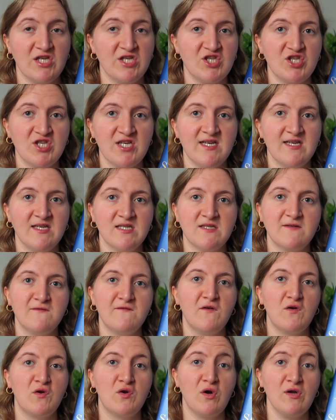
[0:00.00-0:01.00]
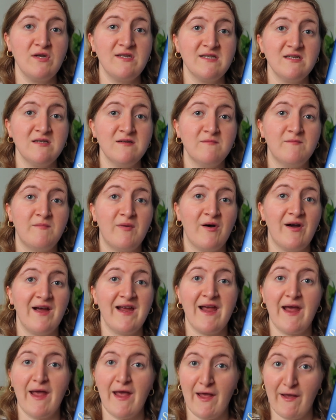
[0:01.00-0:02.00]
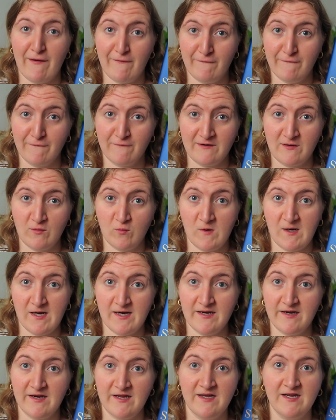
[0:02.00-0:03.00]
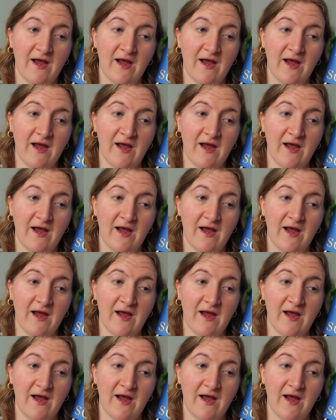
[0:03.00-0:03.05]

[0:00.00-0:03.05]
she is forgotten by everyone.